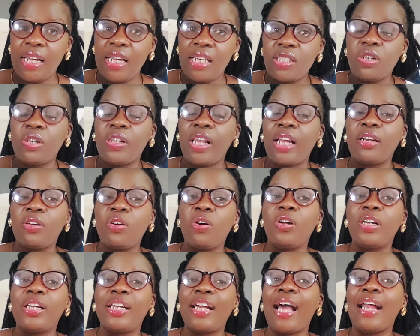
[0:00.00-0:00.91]
so that
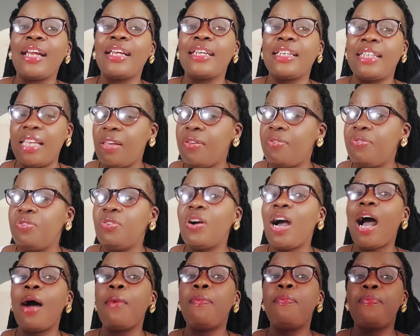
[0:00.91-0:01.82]
God can give
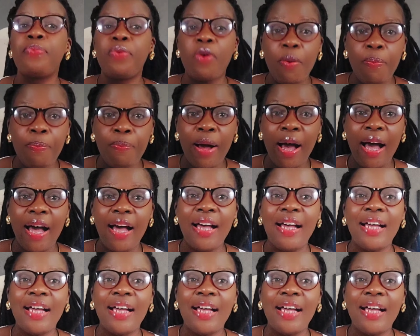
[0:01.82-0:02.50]
you a proper